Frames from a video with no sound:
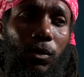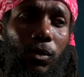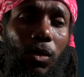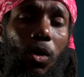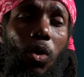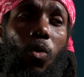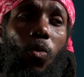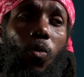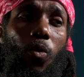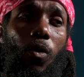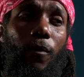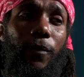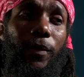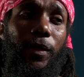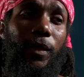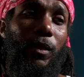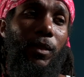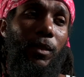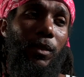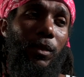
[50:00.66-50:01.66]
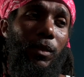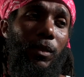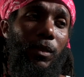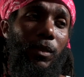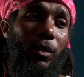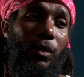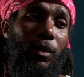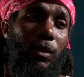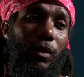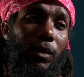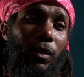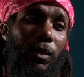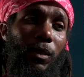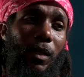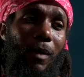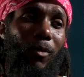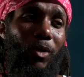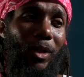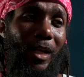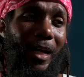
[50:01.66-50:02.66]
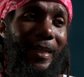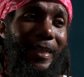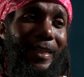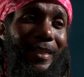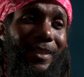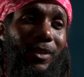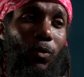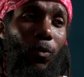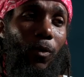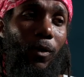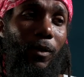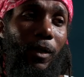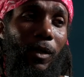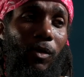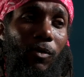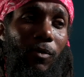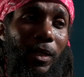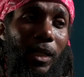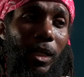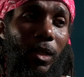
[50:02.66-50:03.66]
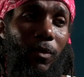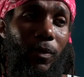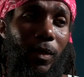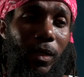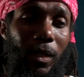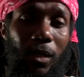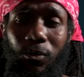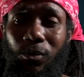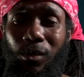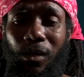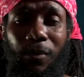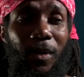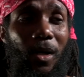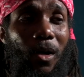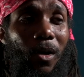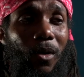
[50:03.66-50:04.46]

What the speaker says: but woman. I am could kill the tone and get to your